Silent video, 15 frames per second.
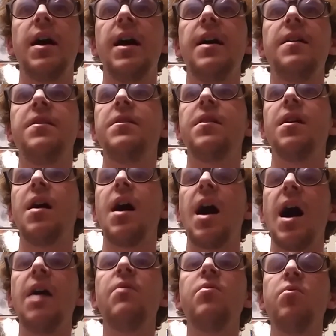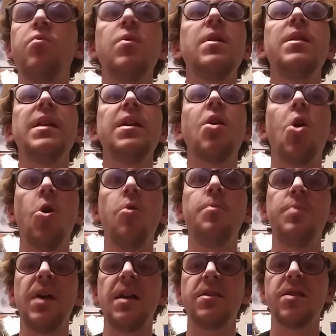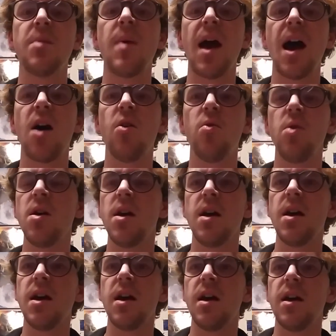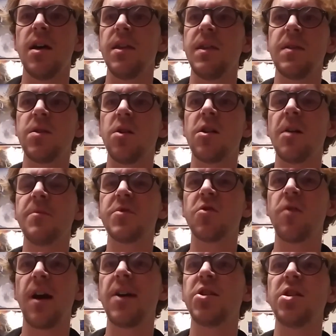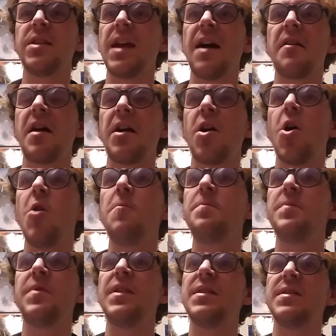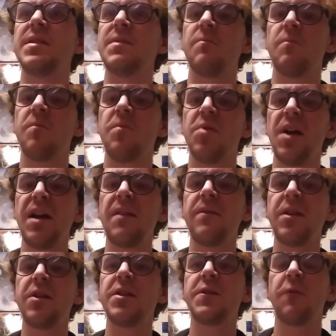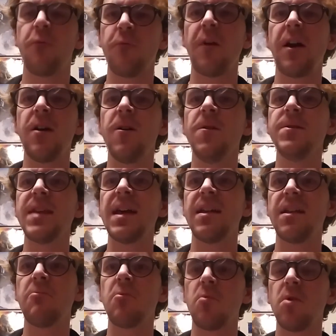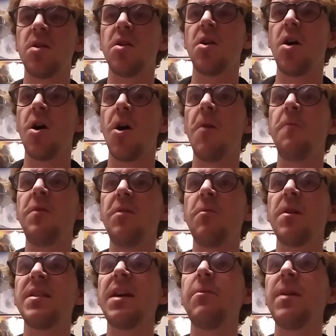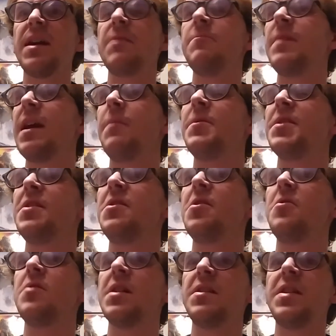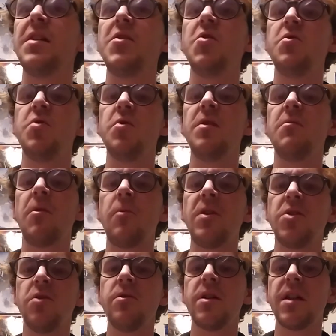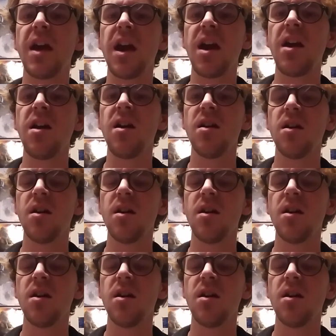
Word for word: and I really hope that somehow this all comes crashing down. I hope this plan of theirs fails, that hopefully one day we can be able to, you know, continue doing what we do today.